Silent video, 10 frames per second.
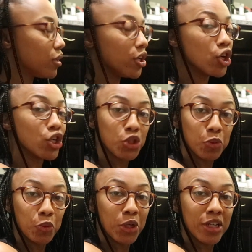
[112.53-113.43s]
here are
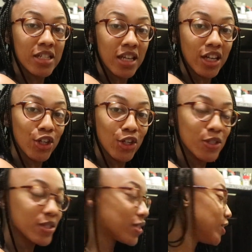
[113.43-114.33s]
some more
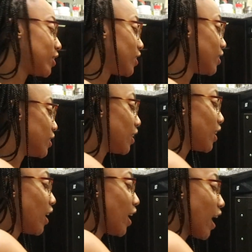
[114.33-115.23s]
containers.
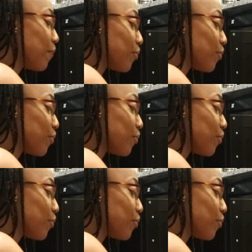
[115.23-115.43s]
I